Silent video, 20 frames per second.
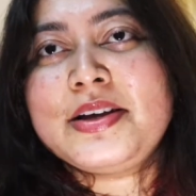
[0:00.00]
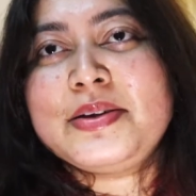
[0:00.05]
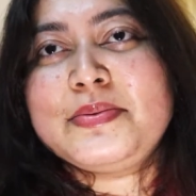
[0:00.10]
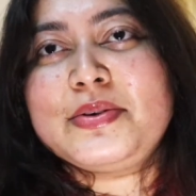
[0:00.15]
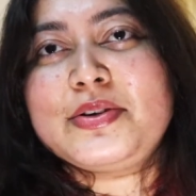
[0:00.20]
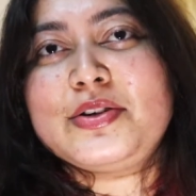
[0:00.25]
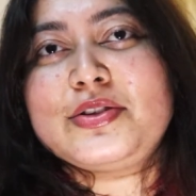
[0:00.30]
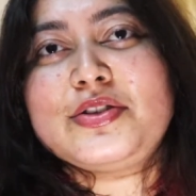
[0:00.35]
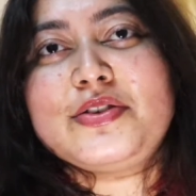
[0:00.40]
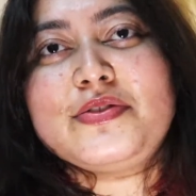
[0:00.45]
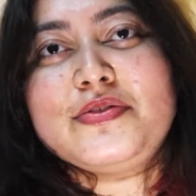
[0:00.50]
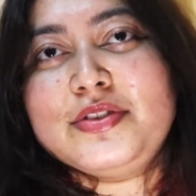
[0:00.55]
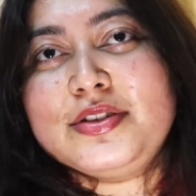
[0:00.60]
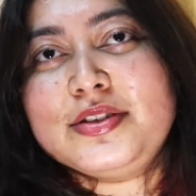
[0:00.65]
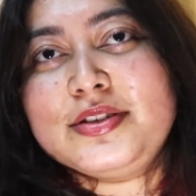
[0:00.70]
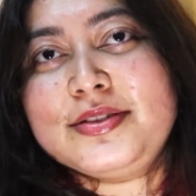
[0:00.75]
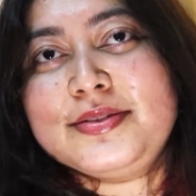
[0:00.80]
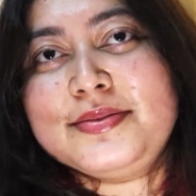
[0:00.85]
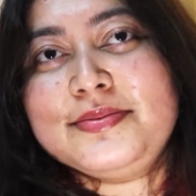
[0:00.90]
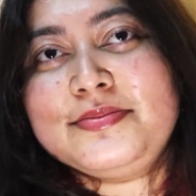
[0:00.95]
because of
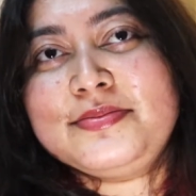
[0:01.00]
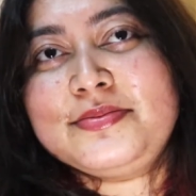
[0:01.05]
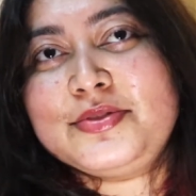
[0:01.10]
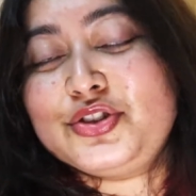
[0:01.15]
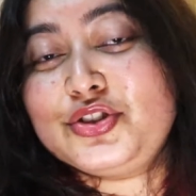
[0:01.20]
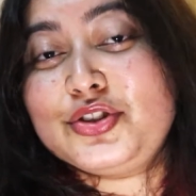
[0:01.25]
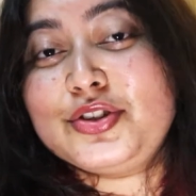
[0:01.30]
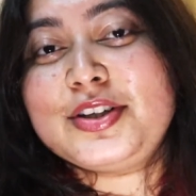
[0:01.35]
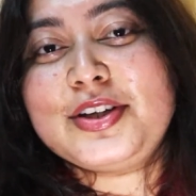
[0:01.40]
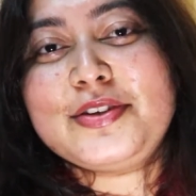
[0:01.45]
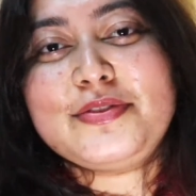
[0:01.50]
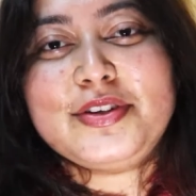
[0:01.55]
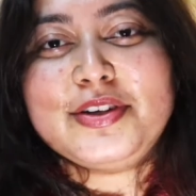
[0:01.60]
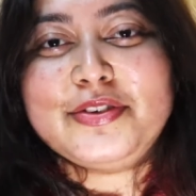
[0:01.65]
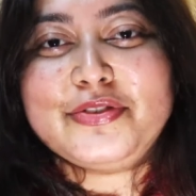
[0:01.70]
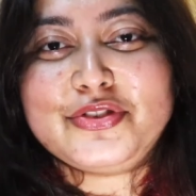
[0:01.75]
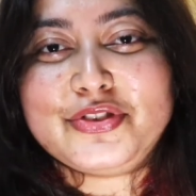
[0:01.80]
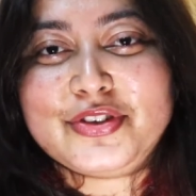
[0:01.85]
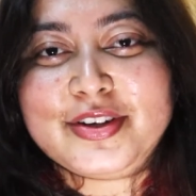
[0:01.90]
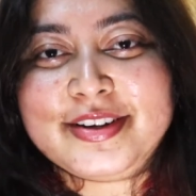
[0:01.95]
the journey we
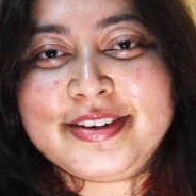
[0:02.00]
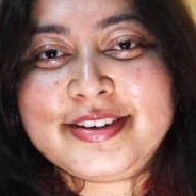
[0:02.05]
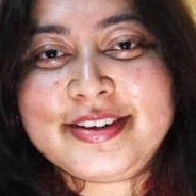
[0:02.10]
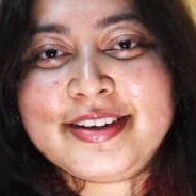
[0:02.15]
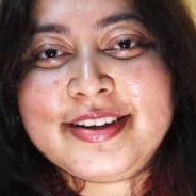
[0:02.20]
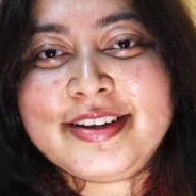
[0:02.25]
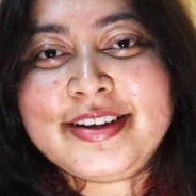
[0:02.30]
have shared.